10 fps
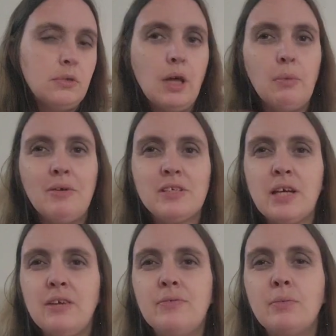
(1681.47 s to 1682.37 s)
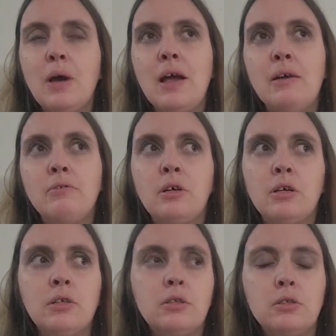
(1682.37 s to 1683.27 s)
yeah, where it's kind of where
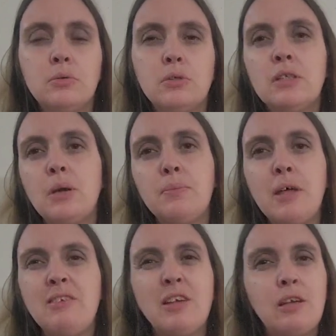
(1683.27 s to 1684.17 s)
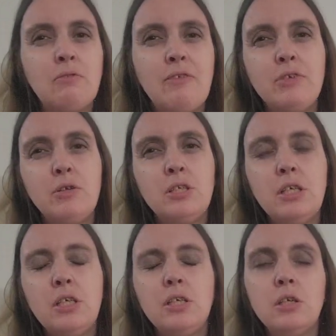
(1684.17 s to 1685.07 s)
the school set up their like
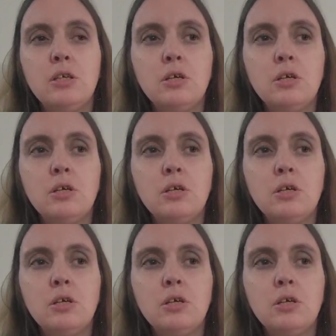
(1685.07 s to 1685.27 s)
refugee